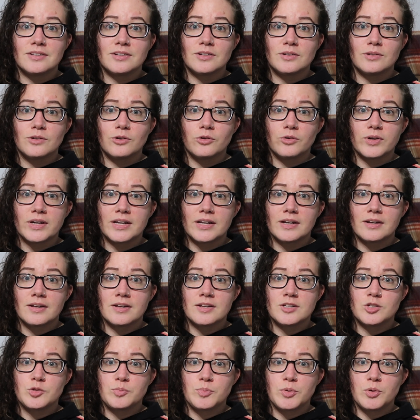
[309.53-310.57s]
little green
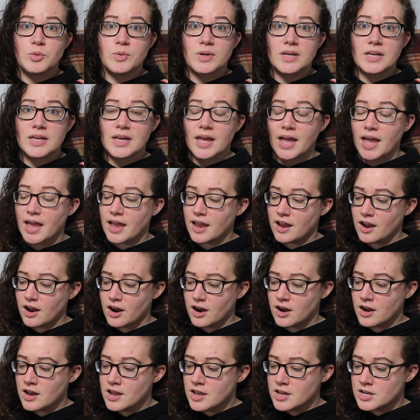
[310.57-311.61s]
spooky
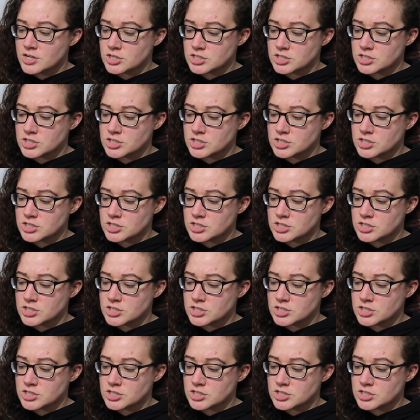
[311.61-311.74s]
hair.